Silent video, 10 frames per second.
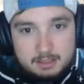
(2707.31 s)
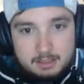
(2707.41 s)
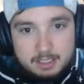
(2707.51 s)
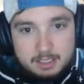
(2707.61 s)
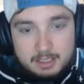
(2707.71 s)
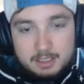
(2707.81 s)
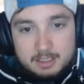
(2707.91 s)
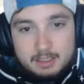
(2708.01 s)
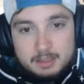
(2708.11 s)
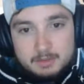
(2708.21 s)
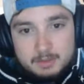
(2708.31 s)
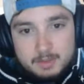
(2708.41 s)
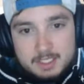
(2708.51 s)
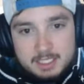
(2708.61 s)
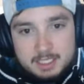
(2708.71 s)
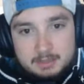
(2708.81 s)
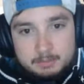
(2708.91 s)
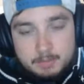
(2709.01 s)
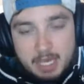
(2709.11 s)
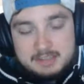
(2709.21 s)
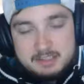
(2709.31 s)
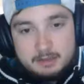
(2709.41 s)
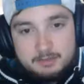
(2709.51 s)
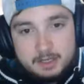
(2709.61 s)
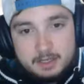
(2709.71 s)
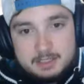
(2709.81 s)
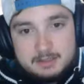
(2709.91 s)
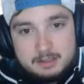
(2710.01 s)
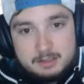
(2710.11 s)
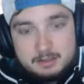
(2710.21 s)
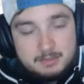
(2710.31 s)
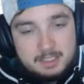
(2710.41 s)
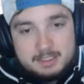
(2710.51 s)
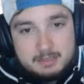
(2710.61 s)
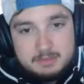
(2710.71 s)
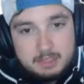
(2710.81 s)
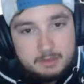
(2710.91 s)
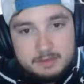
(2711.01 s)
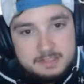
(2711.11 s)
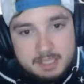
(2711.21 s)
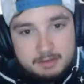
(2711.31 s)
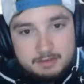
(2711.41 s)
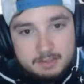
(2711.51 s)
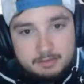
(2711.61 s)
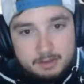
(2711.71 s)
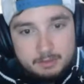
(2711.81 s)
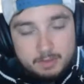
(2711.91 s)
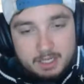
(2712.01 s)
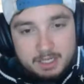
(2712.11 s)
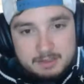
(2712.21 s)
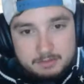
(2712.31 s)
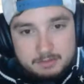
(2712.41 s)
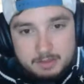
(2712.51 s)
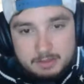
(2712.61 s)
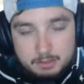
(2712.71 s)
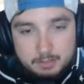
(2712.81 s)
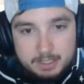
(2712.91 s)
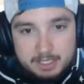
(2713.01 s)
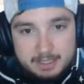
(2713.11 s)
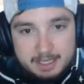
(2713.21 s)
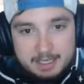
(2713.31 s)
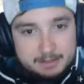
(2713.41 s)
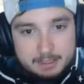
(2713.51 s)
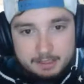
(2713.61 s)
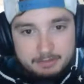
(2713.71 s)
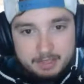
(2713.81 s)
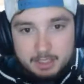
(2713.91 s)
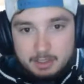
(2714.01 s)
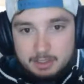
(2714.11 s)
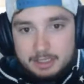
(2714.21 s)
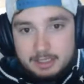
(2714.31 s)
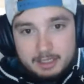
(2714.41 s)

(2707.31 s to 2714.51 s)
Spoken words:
I mean, we see pass interference. It seems like refs have different ways of interpreting that in the NFL.